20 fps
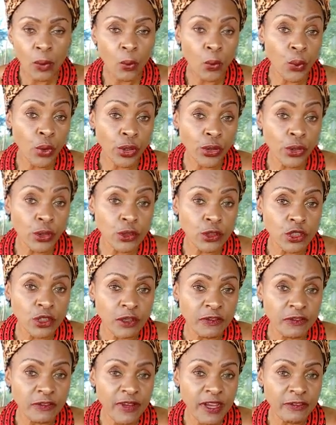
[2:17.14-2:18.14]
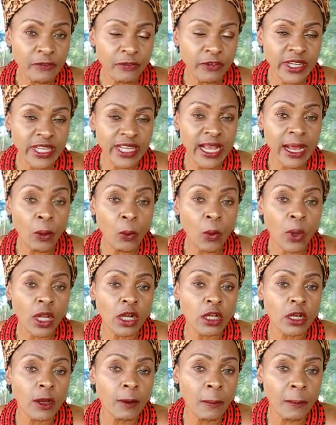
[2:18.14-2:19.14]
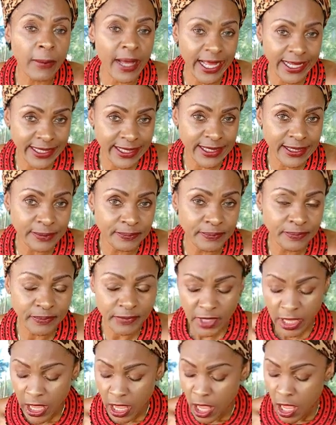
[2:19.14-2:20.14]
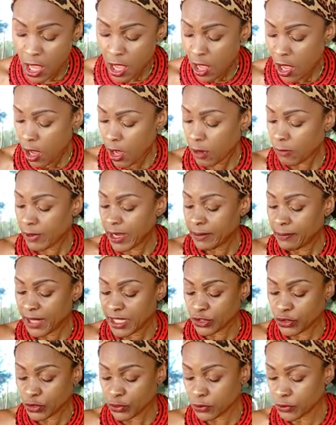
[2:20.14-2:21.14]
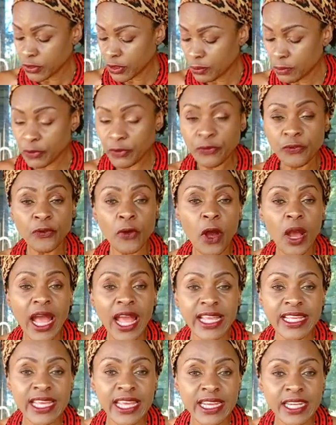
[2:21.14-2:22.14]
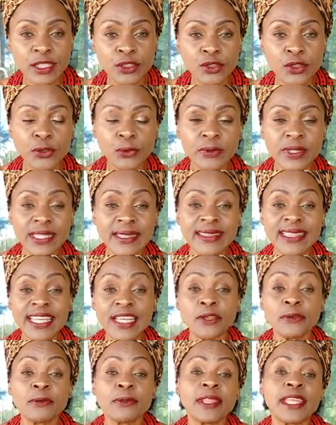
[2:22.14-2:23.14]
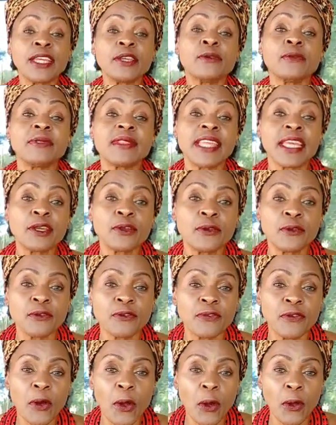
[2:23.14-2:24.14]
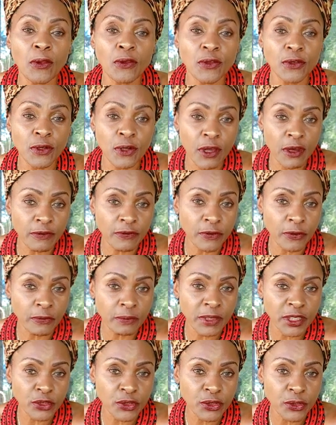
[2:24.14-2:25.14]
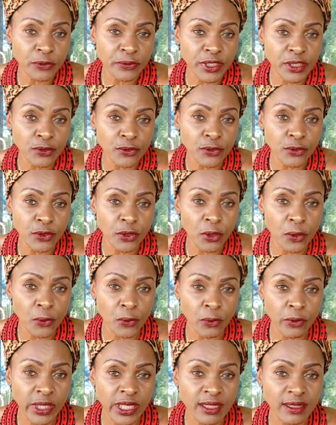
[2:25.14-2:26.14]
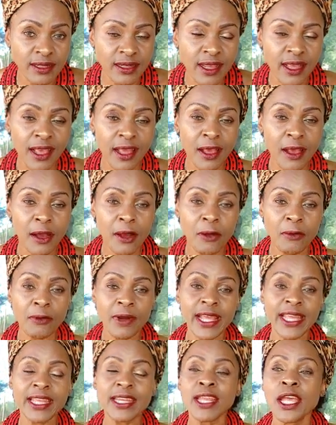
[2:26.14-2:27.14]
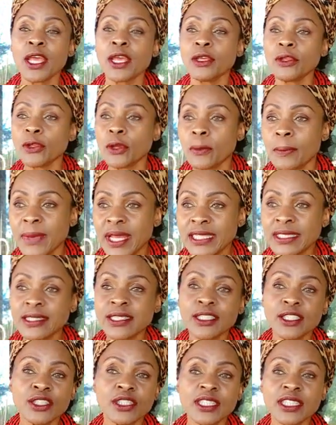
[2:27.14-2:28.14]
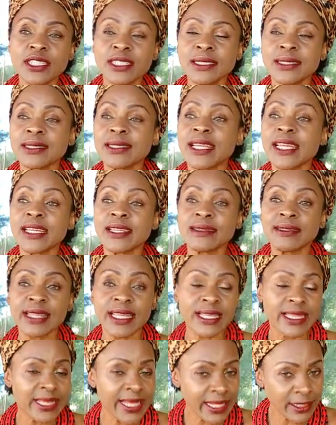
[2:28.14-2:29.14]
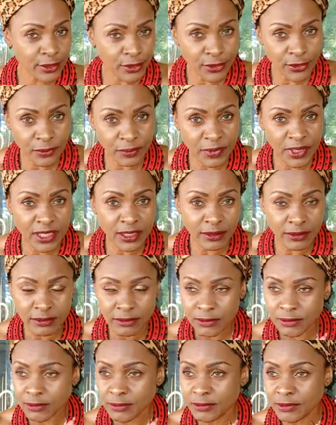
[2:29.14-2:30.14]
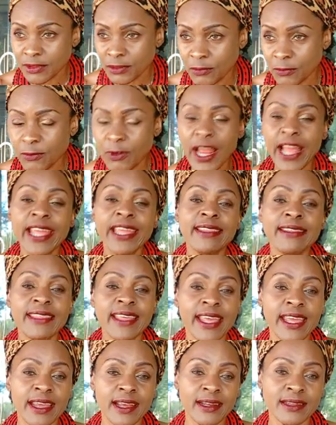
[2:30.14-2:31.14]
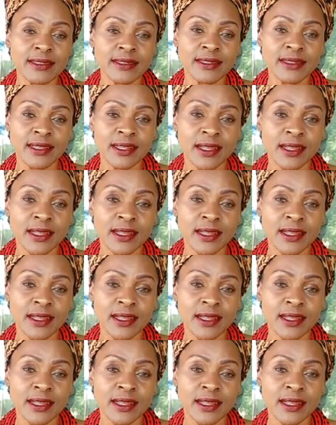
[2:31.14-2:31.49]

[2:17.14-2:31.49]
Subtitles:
royals of Africa, welcome back. All right, my children, before I get into it, thank you, thank you, thank you for all the love you've been showing to your queen. All right. Your messages, they get to me right there.